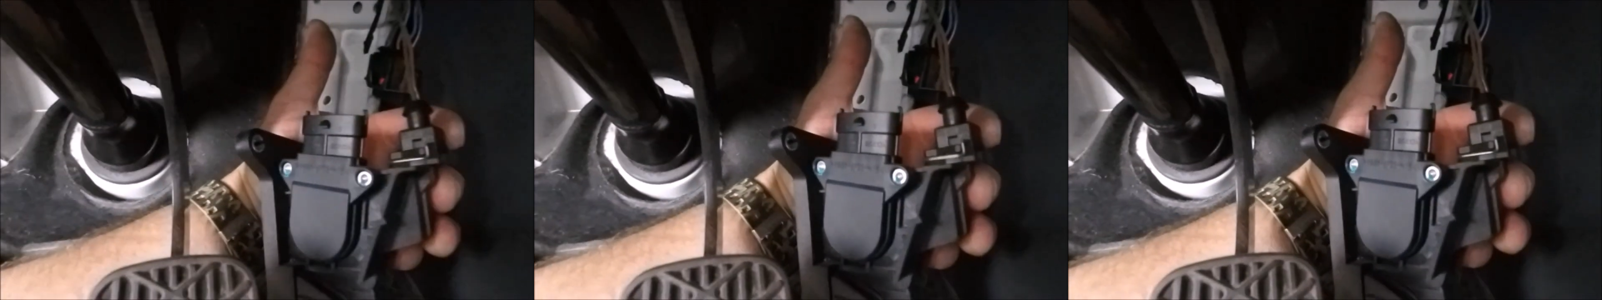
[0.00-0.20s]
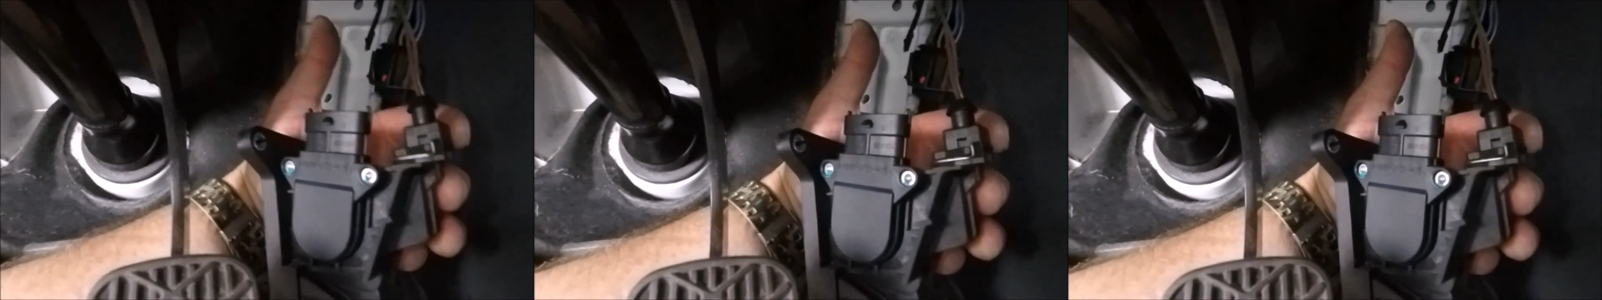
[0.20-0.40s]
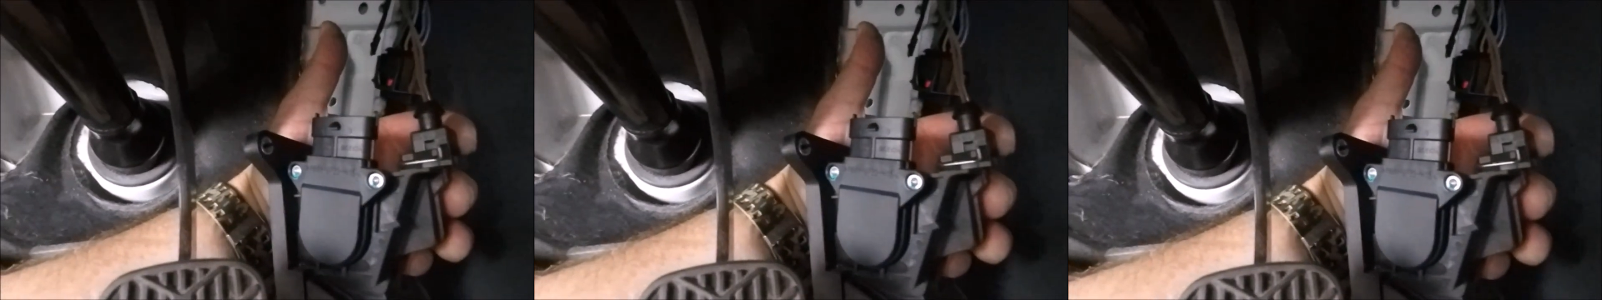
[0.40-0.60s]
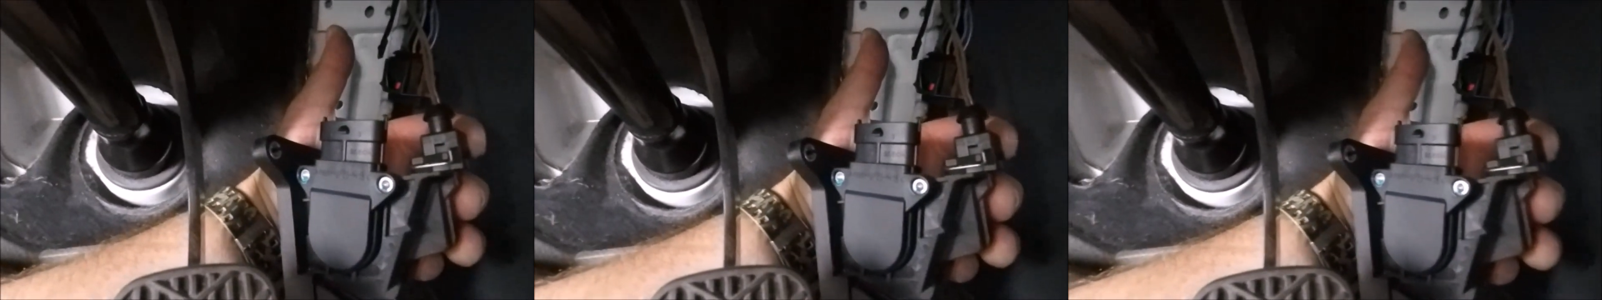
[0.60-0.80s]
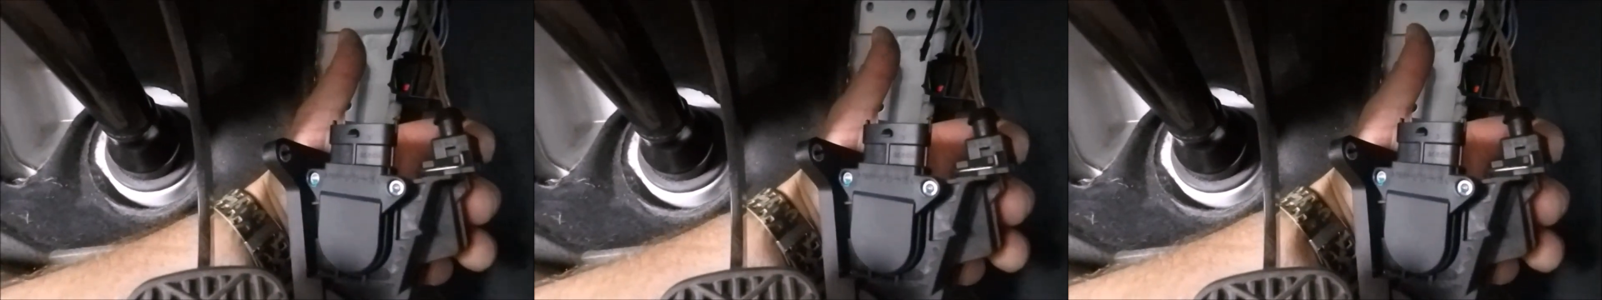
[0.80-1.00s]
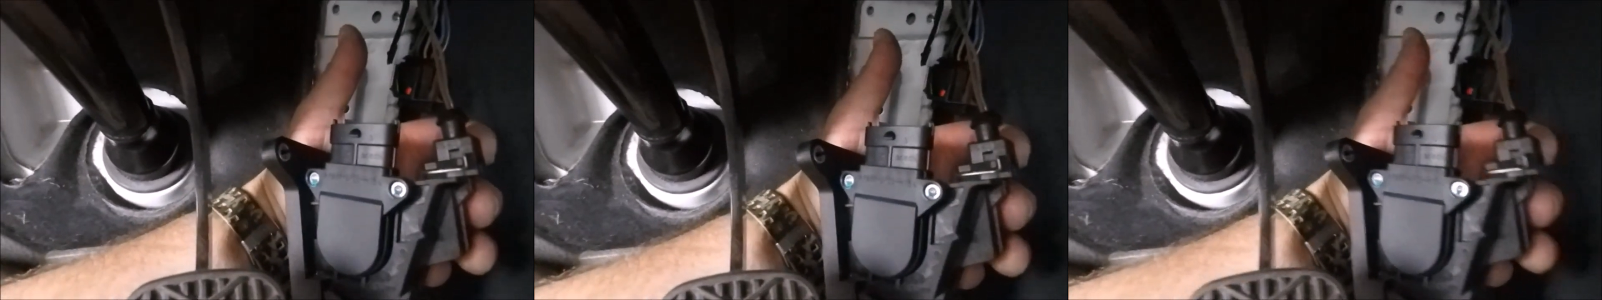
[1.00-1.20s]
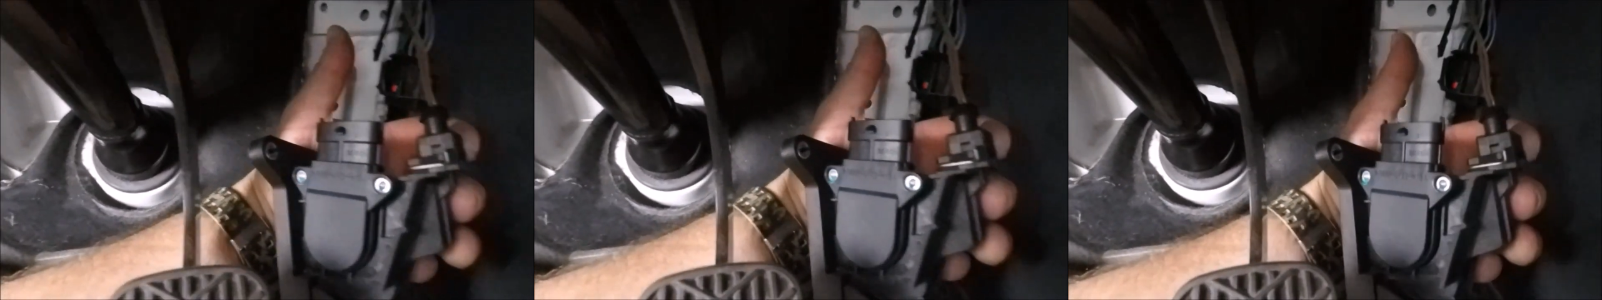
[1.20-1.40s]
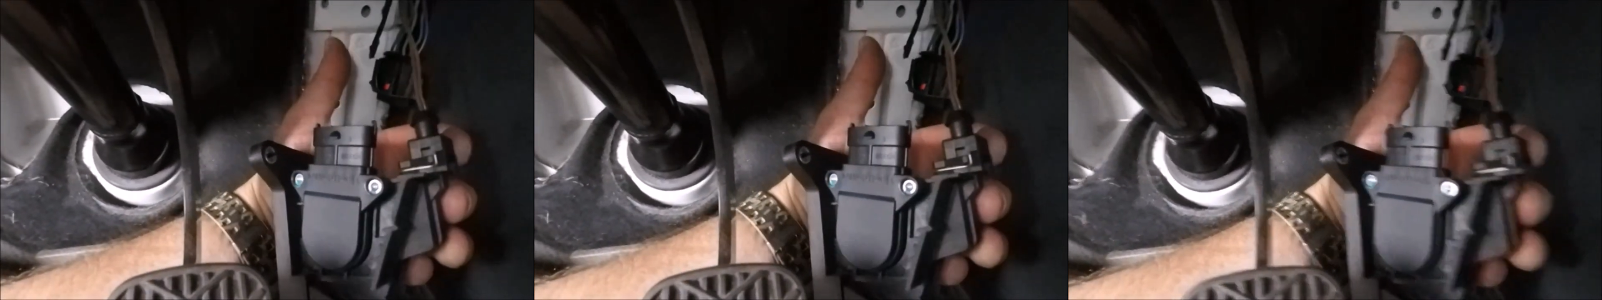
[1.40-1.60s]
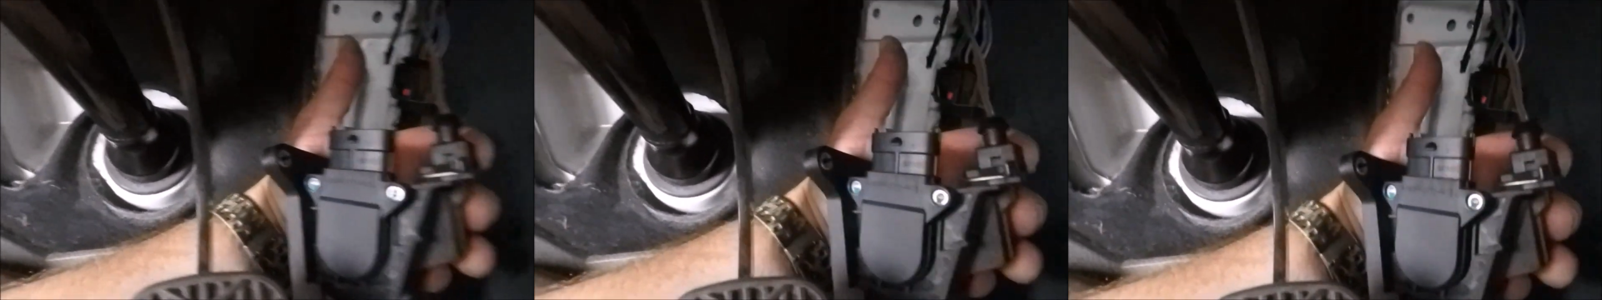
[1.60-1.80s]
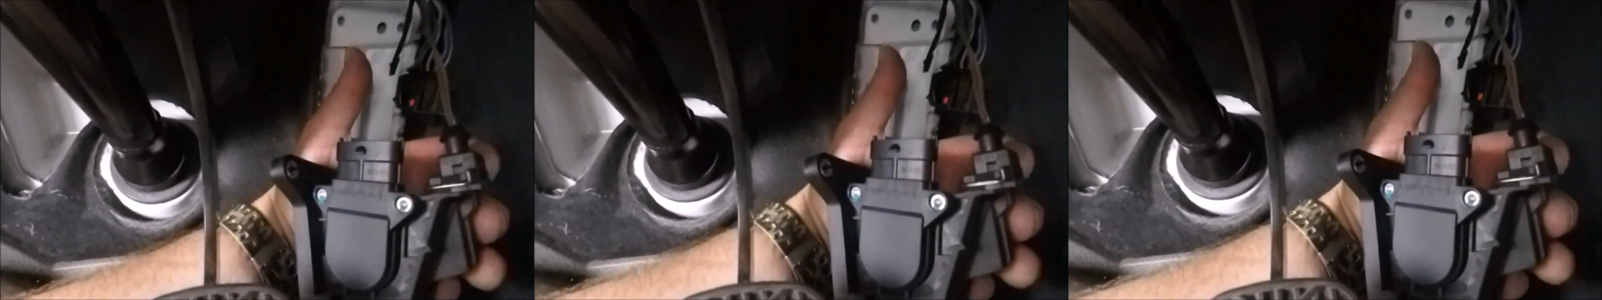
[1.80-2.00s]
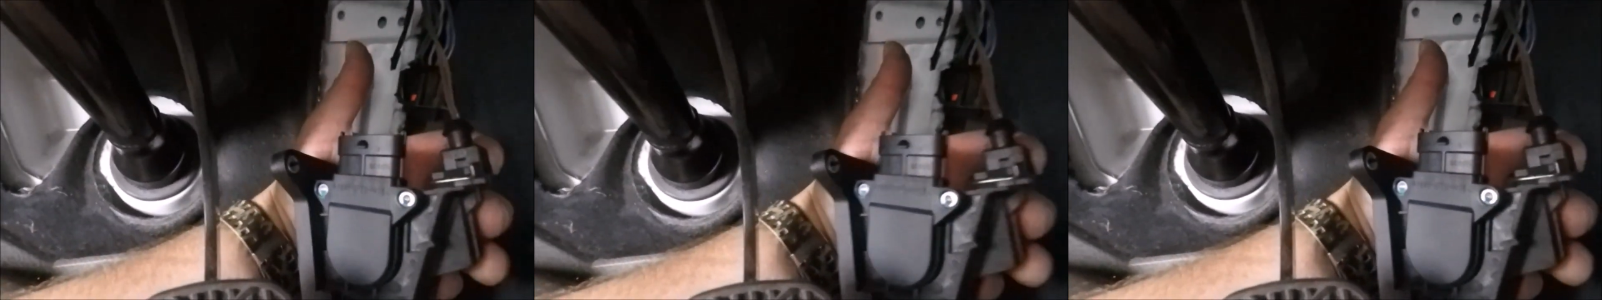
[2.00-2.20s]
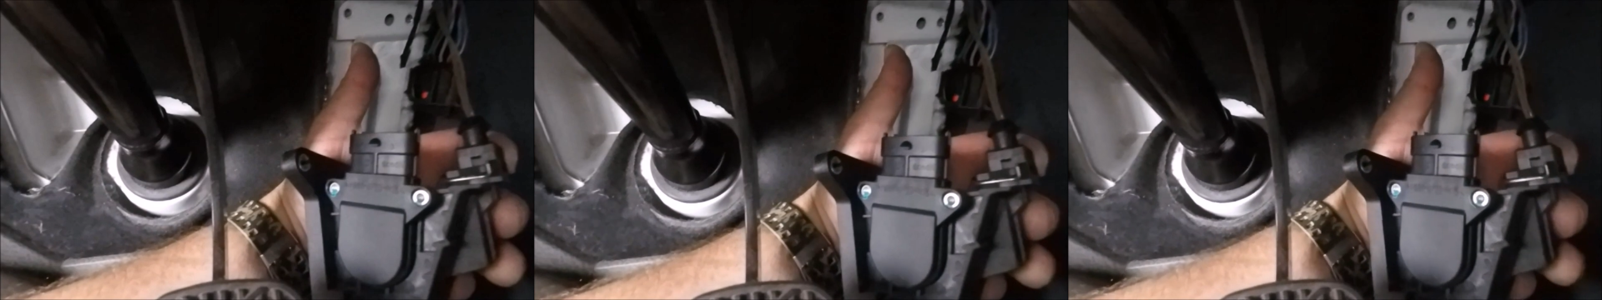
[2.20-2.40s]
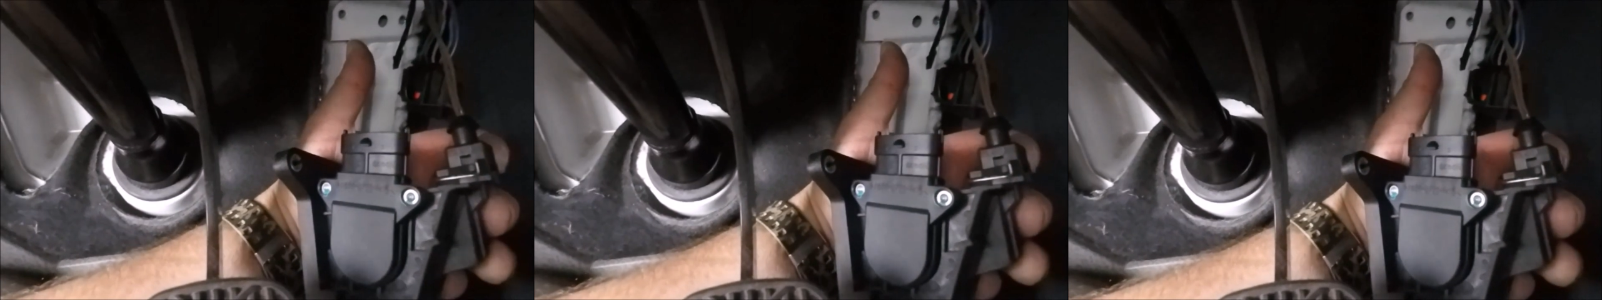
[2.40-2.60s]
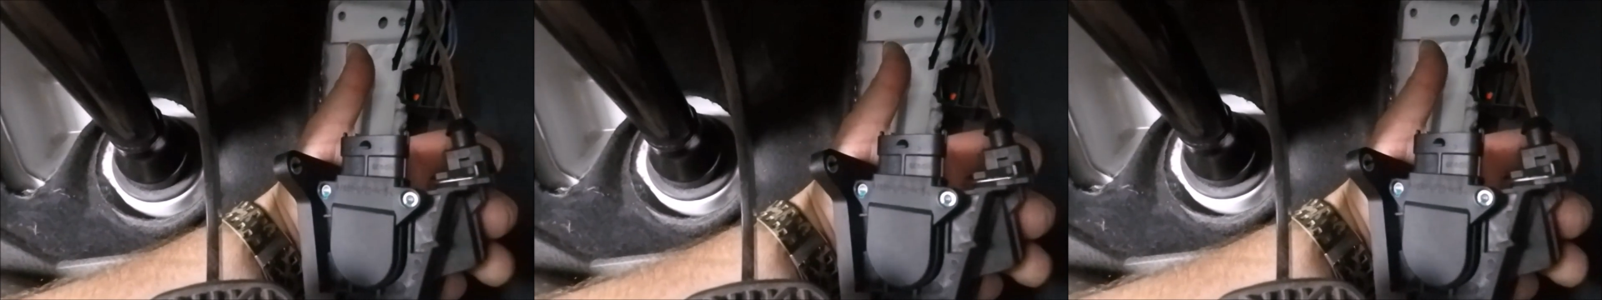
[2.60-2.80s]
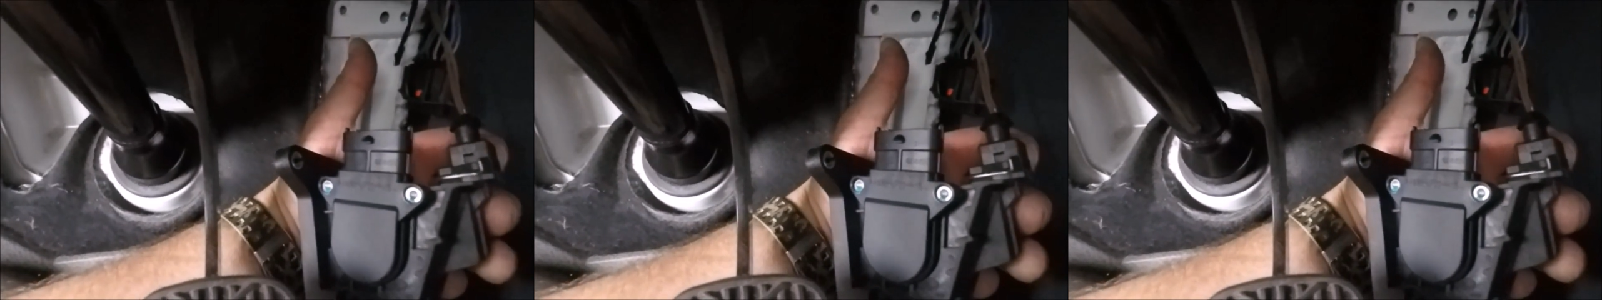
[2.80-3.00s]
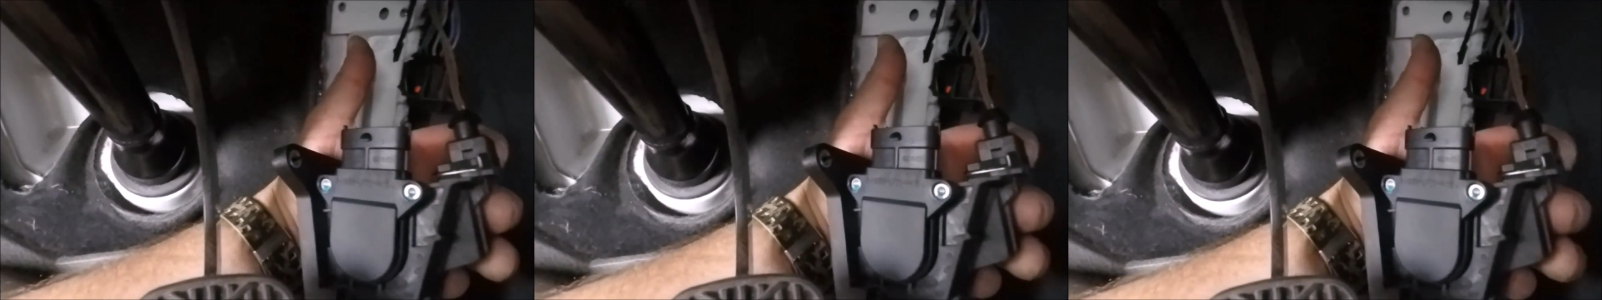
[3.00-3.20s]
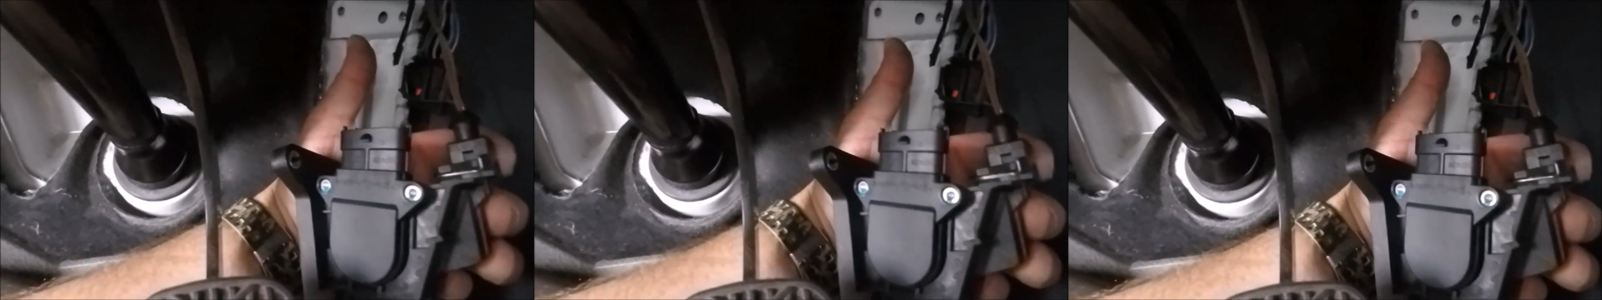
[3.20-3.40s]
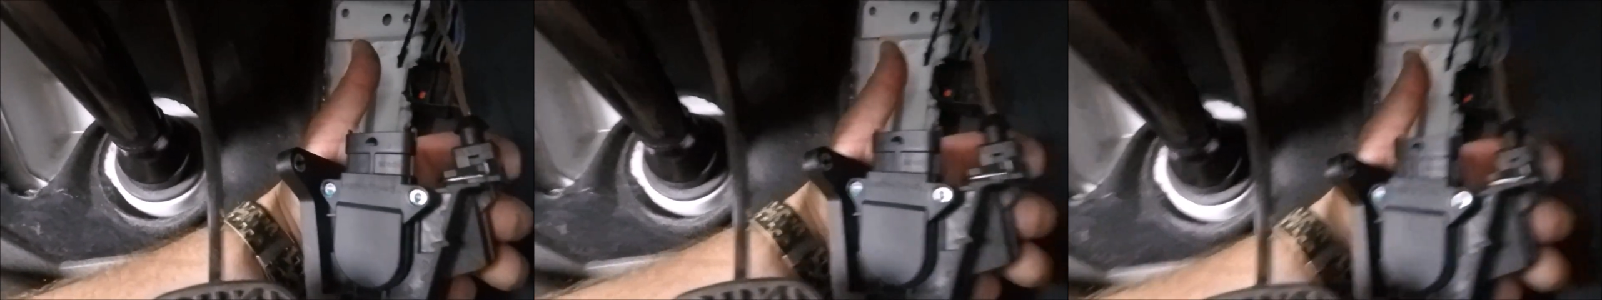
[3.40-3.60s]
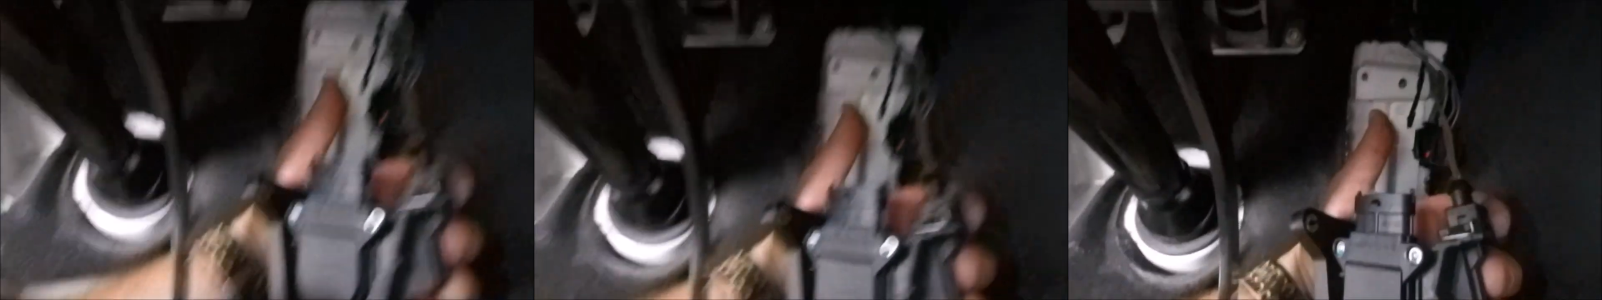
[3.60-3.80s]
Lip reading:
No face is visible, so there are no lips to read.